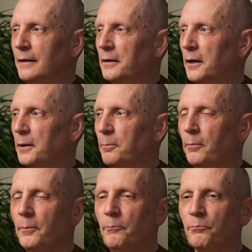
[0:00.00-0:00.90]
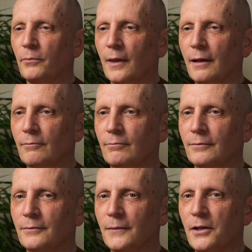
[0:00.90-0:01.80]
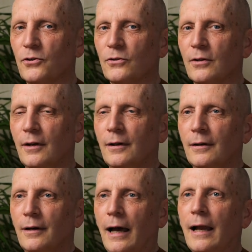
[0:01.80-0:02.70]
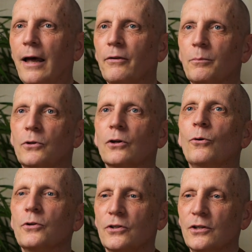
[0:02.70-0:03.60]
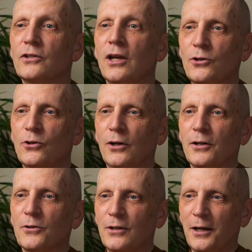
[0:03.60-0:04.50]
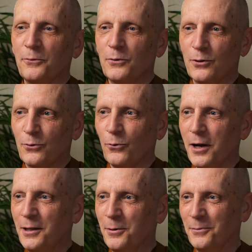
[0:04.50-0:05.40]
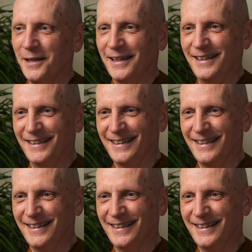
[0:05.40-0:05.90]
Let's allow them to go to cessation instead of destroying them.